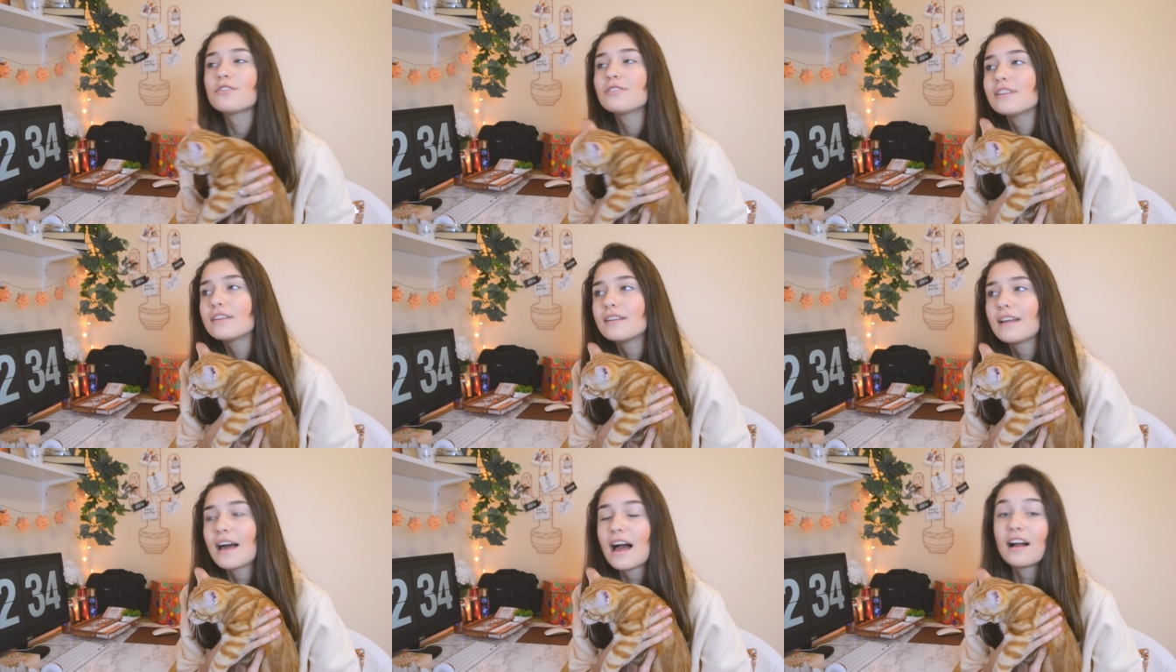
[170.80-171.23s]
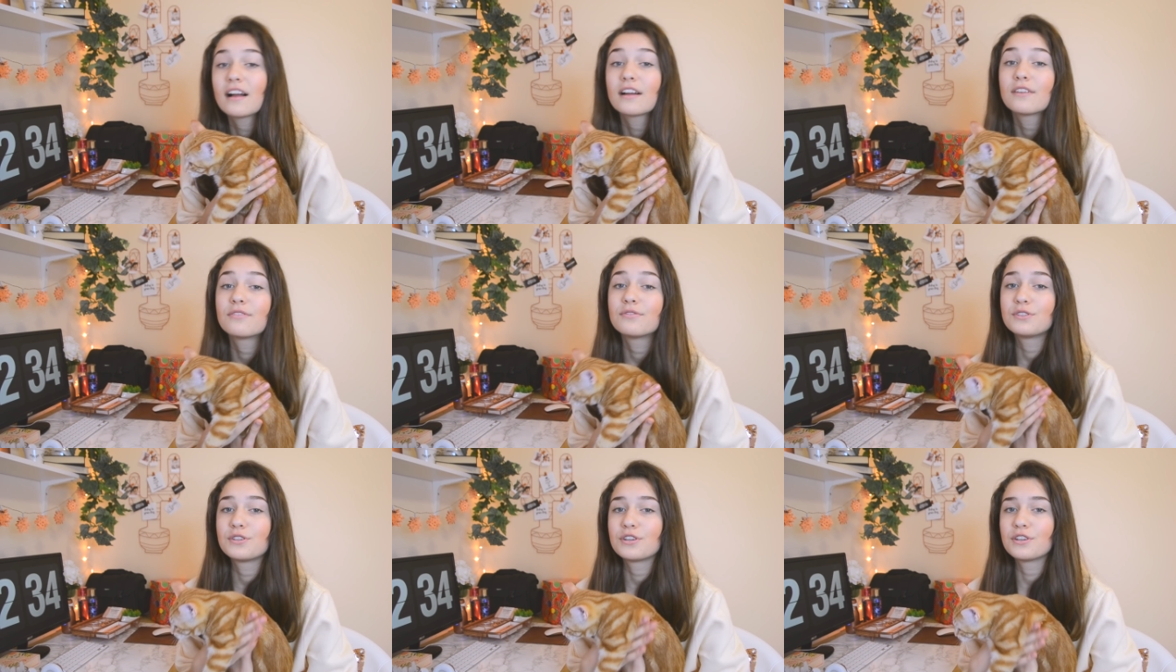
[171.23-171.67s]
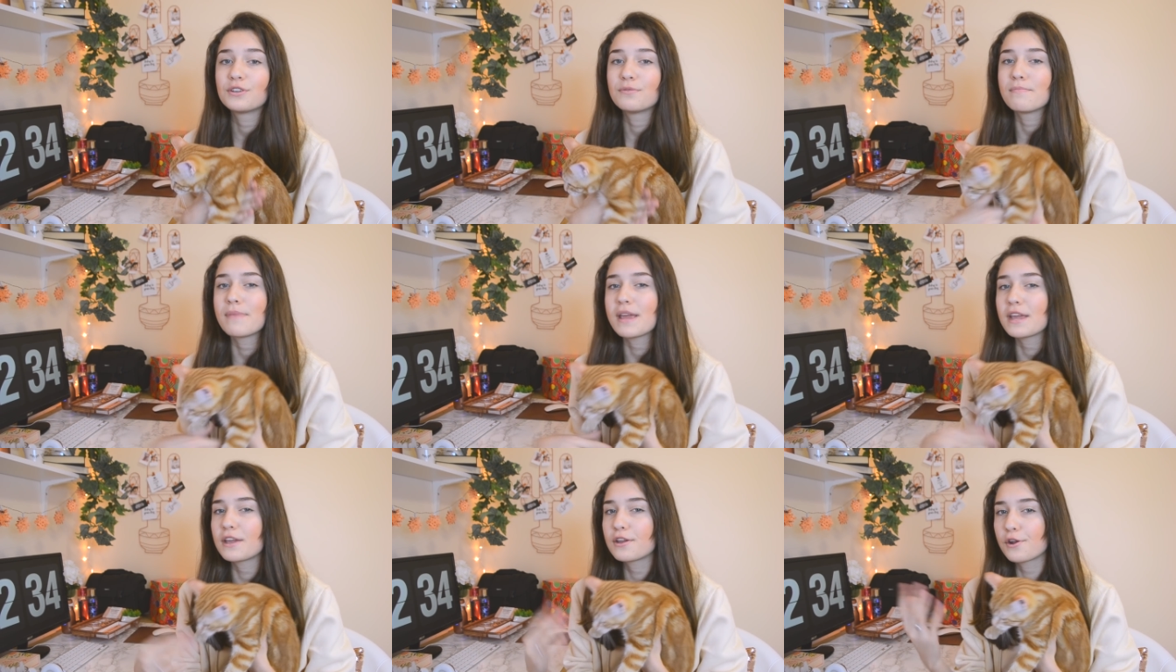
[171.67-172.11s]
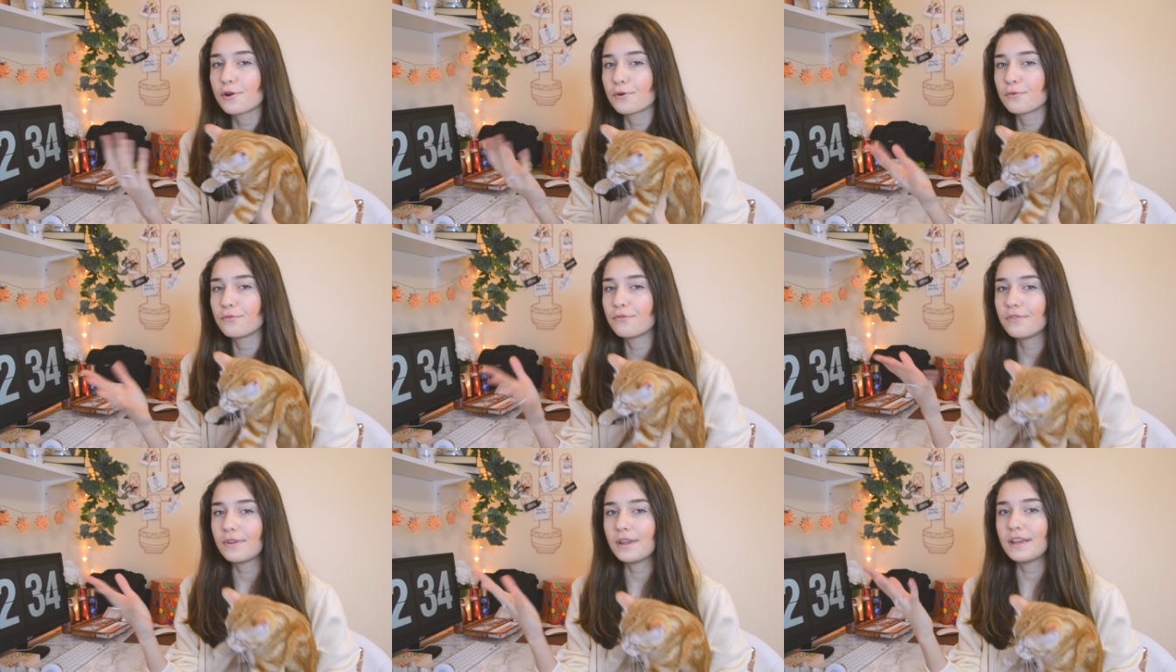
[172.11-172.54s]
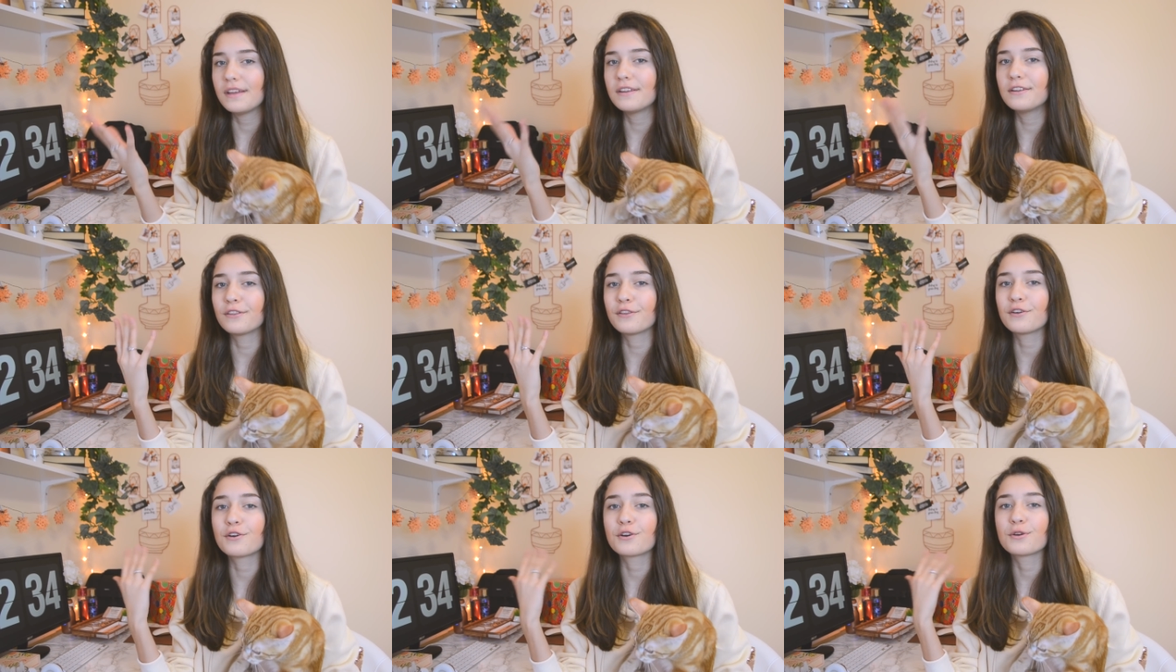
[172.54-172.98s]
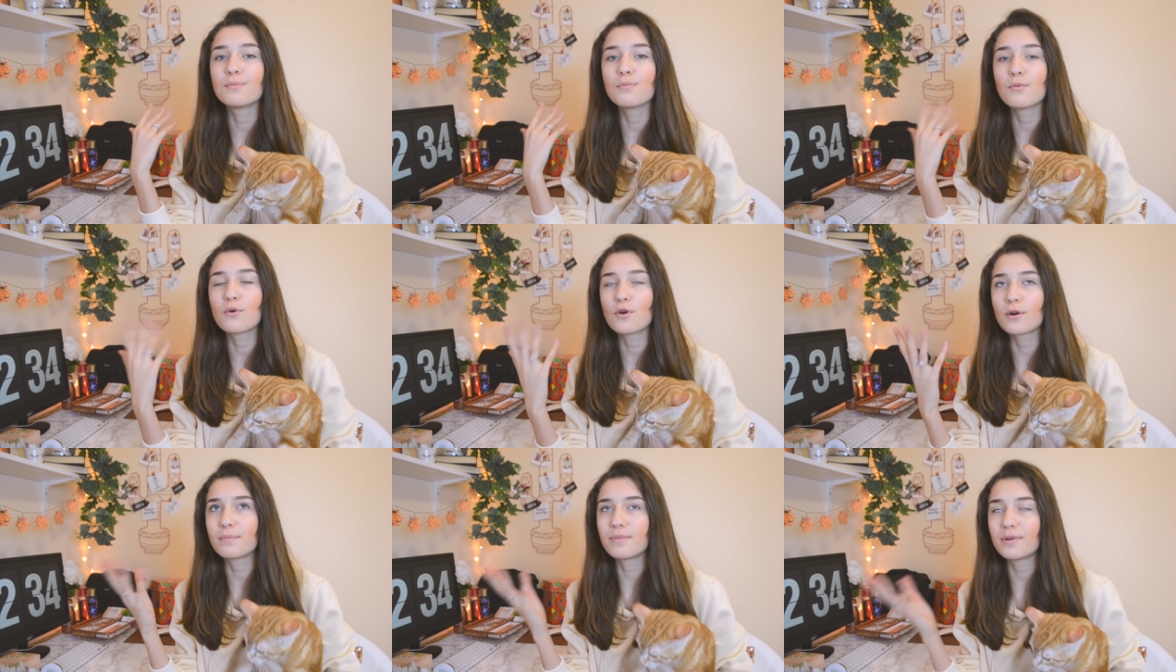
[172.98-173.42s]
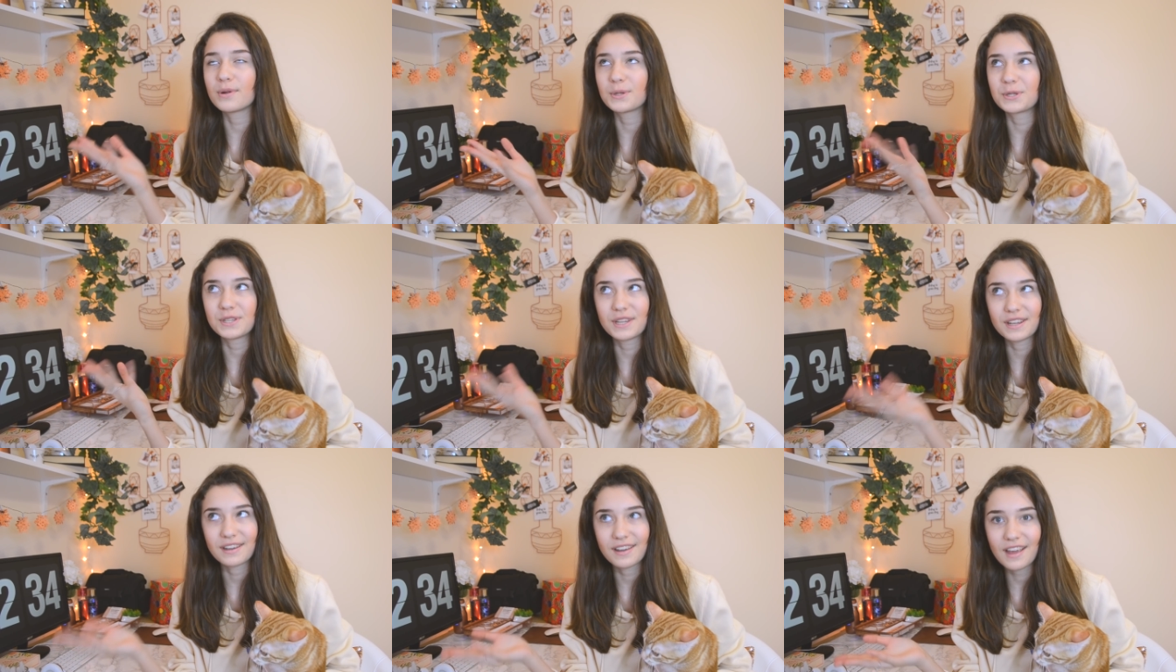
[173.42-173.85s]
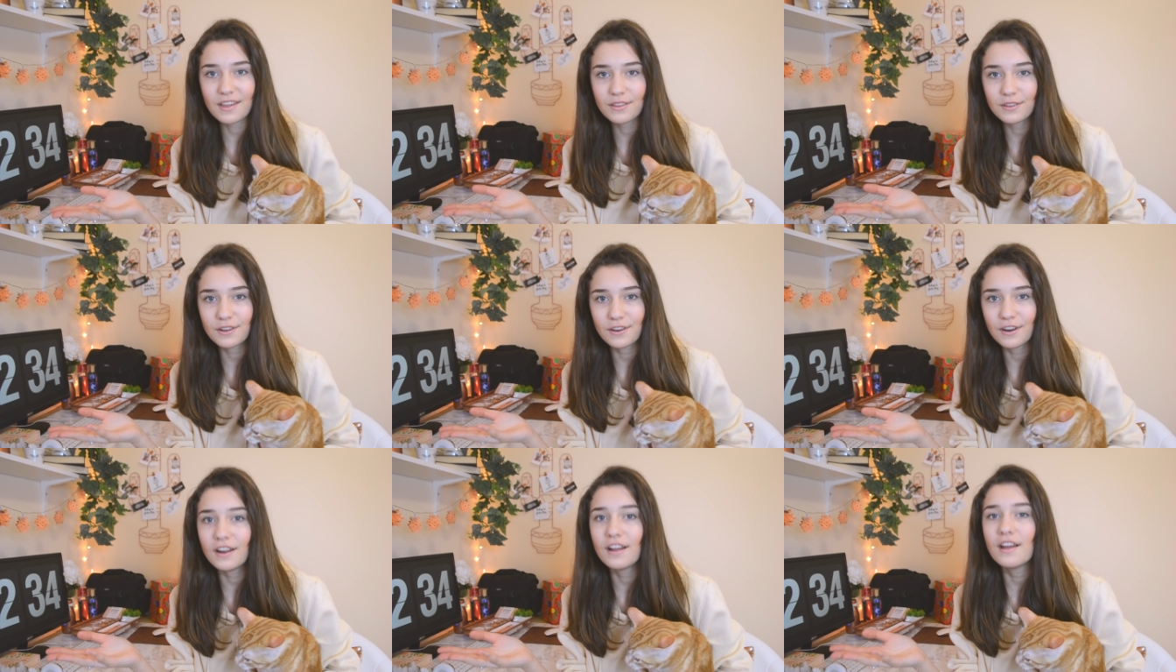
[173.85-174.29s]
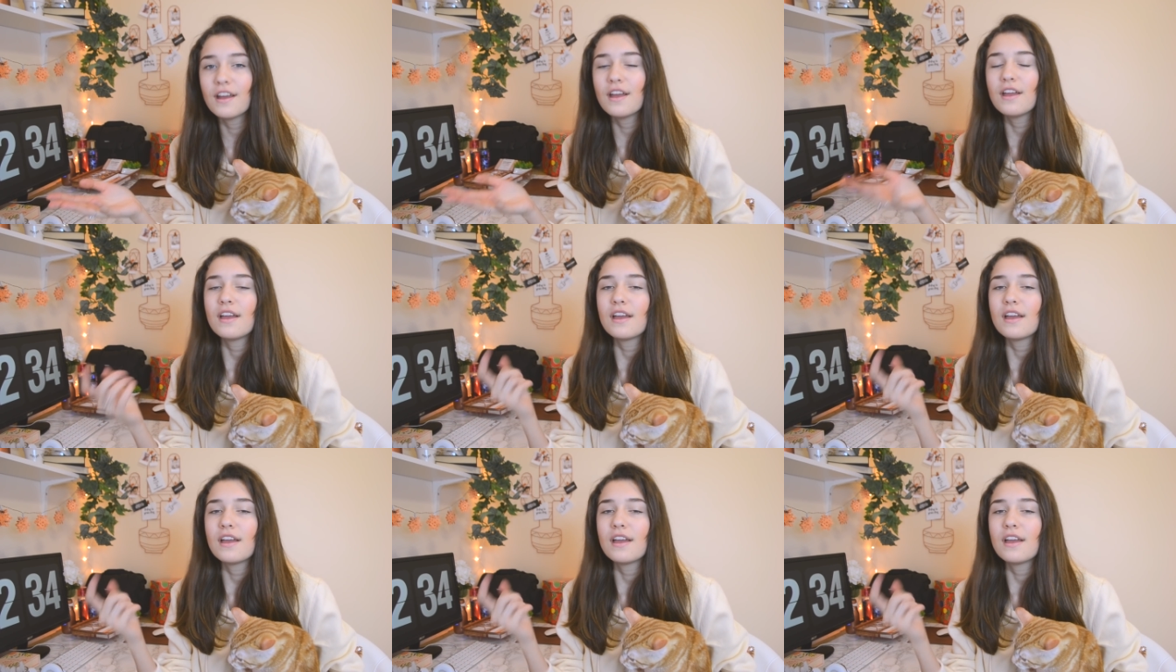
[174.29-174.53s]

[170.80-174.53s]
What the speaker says: little hack to make your feed look more put together